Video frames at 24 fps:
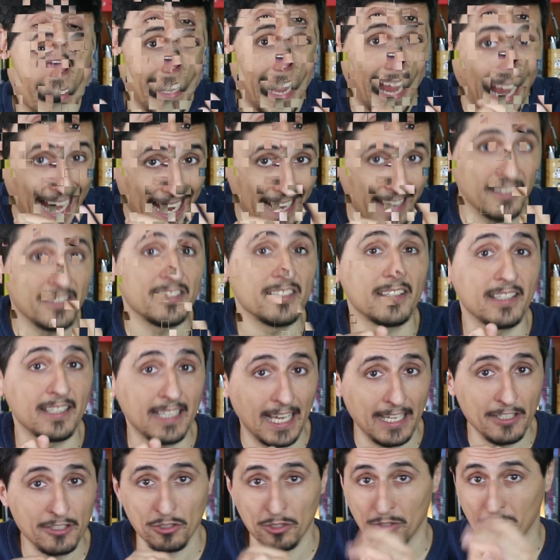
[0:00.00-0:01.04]
and
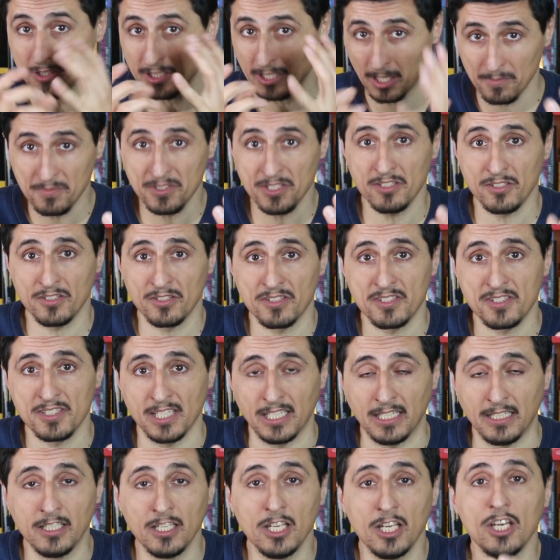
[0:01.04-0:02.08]
Ktor comes into the
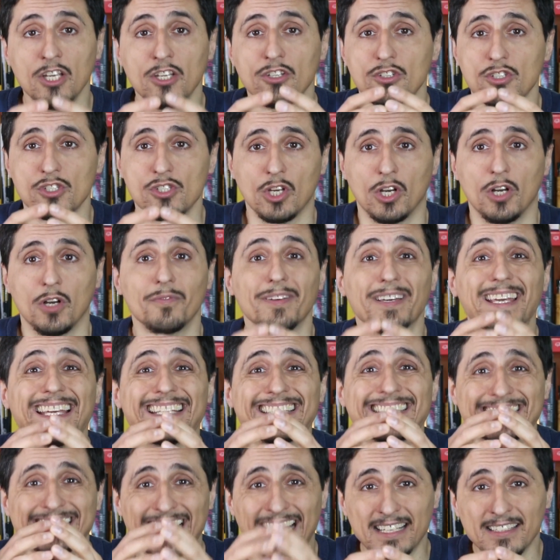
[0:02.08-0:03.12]
scene to solve
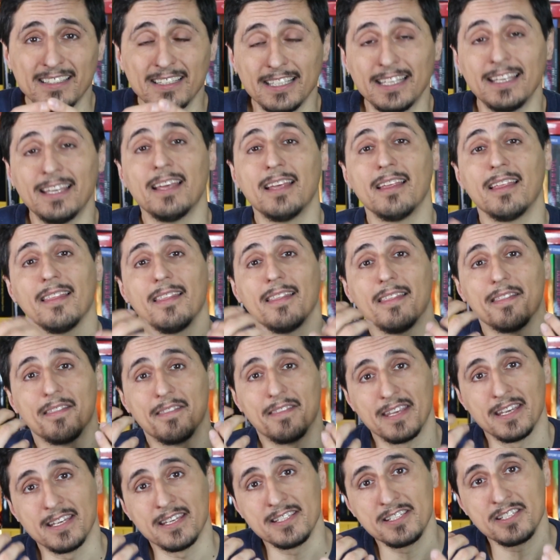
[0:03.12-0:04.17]
exactly
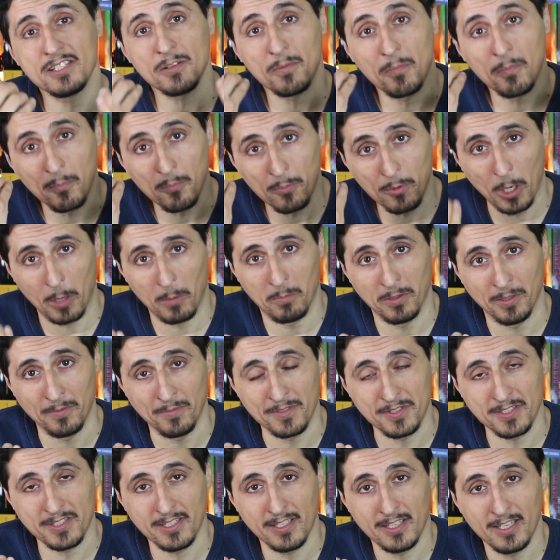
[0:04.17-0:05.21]
these
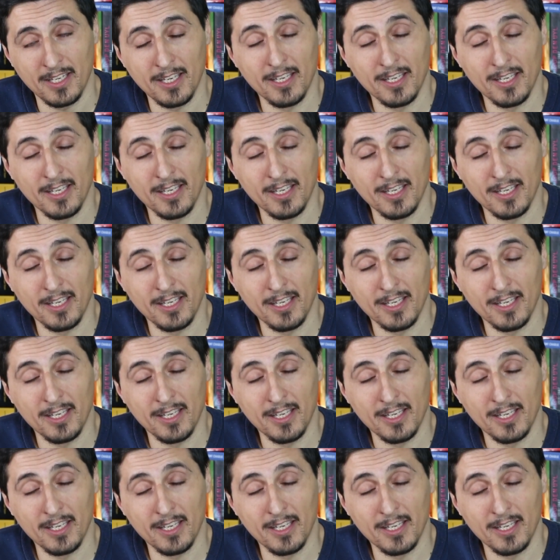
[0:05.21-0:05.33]
problems.